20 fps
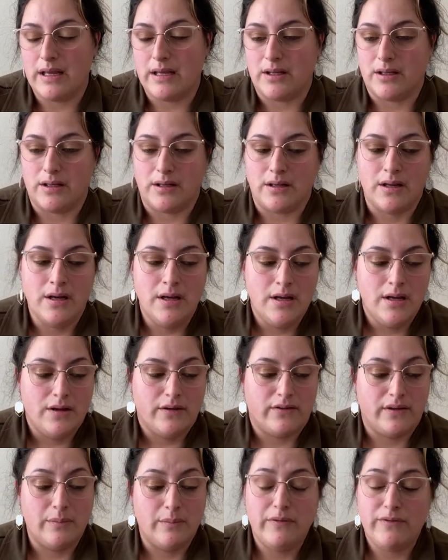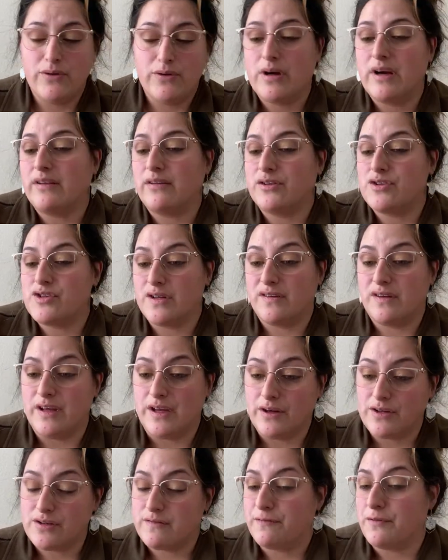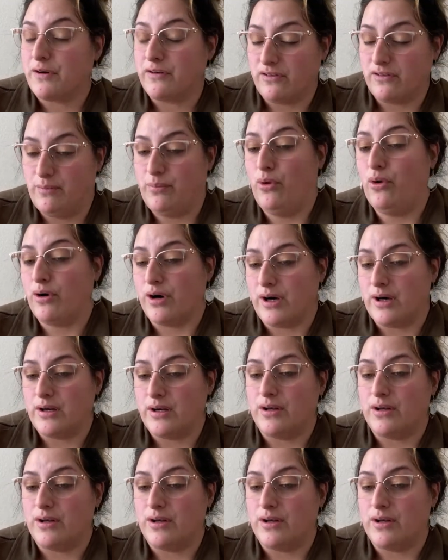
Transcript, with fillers: And some of you guys are just here for support.